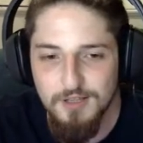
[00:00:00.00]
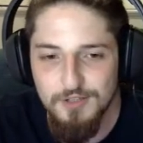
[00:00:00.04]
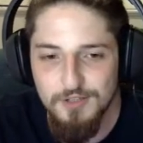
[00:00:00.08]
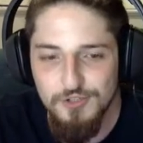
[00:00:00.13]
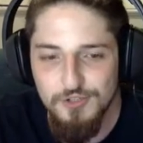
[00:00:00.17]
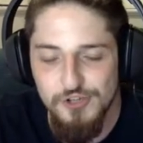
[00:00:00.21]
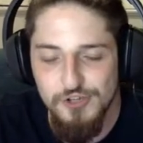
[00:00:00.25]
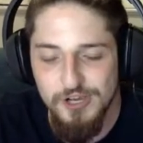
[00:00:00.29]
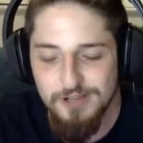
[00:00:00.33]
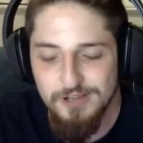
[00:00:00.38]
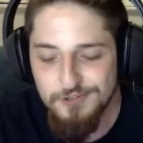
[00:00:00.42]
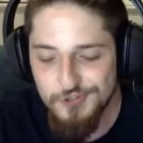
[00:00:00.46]

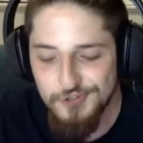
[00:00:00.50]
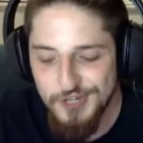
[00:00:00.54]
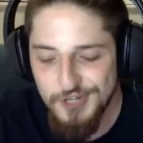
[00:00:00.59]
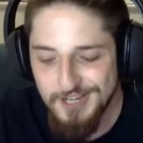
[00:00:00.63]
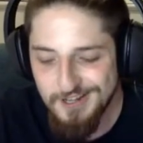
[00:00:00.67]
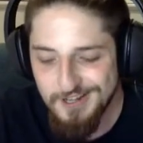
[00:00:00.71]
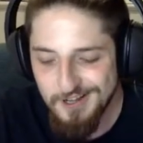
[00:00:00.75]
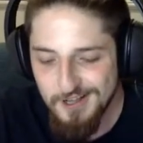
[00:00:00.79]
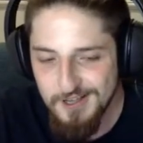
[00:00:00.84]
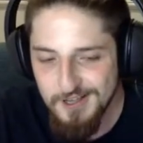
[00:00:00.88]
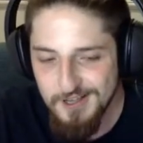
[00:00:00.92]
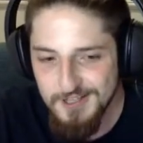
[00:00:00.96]
Jack
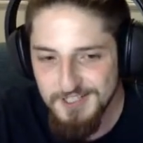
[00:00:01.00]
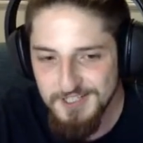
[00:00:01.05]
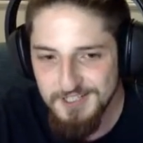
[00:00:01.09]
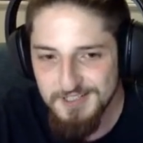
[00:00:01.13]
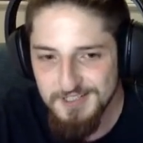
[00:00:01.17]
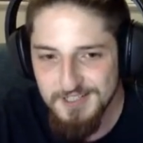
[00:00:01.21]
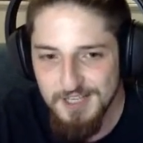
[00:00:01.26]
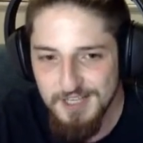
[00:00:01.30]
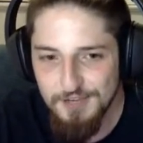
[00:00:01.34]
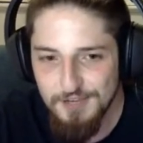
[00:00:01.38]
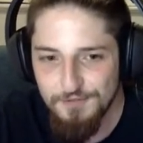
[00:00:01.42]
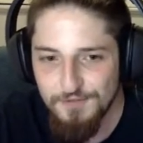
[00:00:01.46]

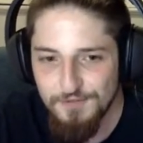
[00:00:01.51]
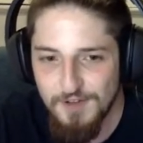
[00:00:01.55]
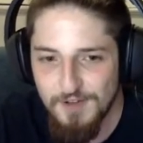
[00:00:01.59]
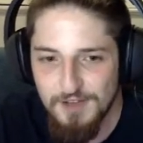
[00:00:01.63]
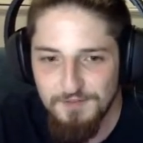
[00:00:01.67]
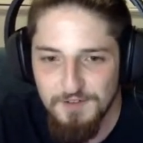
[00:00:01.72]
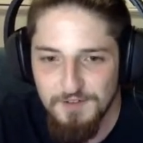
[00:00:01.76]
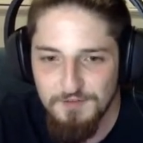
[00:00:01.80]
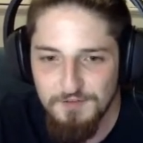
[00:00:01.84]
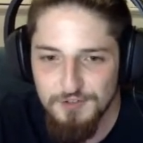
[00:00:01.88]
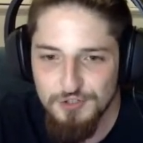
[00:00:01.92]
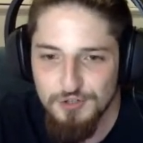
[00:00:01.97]
asks if
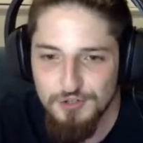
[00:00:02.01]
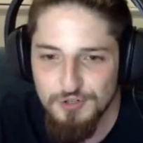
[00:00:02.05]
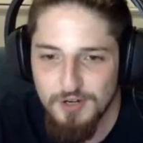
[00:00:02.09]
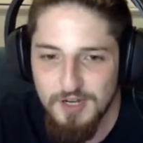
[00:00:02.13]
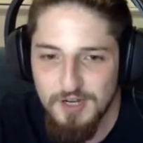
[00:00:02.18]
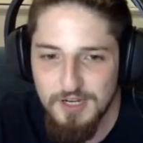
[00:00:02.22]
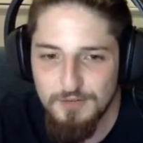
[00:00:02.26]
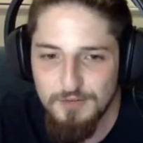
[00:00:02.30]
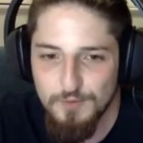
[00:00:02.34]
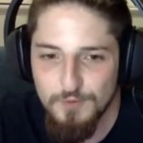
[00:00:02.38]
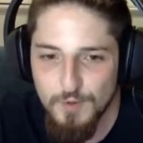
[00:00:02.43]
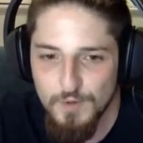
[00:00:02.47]
I've ever
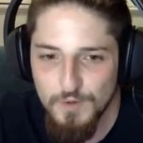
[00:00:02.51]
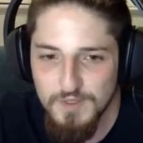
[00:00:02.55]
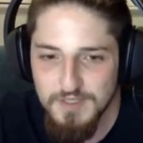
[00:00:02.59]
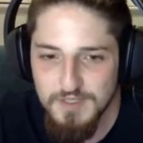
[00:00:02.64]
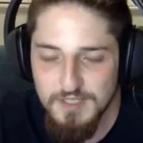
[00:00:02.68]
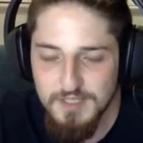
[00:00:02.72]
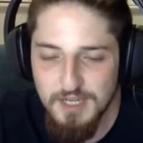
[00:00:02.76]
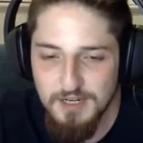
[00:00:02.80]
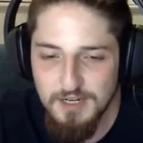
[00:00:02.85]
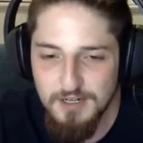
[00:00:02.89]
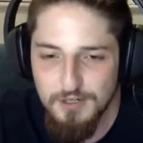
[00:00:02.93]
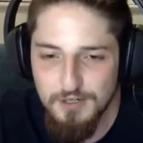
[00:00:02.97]
tried roller
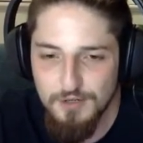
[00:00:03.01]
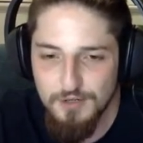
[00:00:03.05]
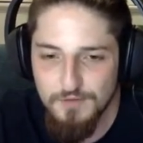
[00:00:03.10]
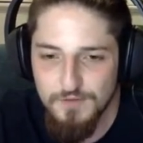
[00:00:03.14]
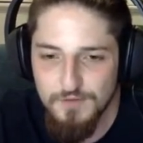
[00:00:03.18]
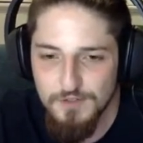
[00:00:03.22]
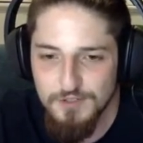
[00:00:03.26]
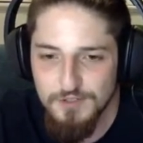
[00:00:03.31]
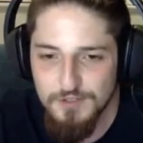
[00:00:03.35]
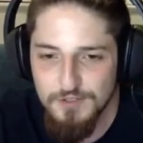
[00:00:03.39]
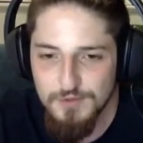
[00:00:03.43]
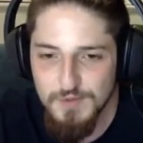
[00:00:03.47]
skating off
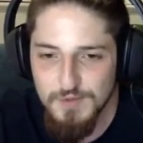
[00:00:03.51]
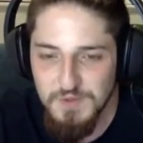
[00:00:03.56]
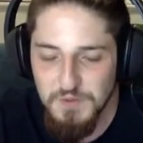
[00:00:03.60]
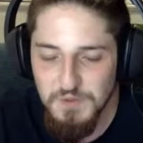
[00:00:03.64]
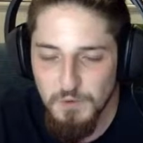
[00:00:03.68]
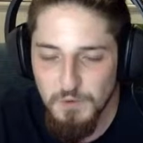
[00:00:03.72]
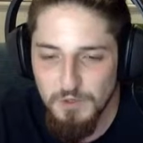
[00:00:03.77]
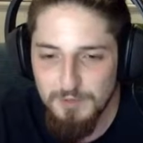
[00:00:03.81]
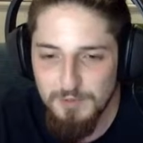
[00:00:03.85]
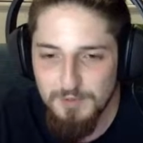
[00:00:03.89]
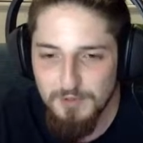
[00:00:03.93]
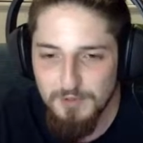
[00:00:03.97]
a
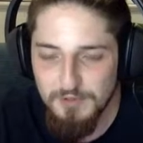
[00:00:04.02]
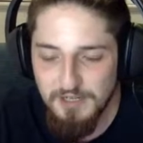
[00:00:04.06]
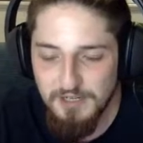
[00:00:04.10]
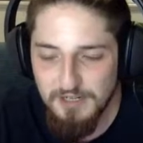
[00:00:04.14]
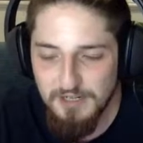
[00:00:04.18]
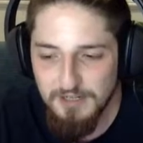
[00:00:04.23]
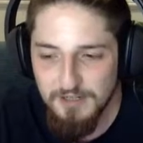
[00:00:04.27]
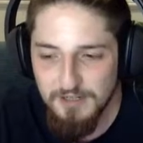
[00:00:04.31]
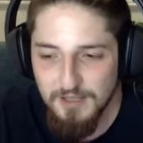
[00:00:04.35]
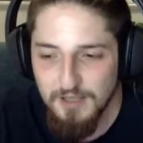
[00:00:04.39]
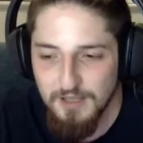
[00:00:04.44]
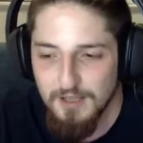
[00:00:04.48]
2-story
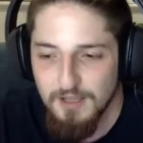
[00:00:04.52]
building.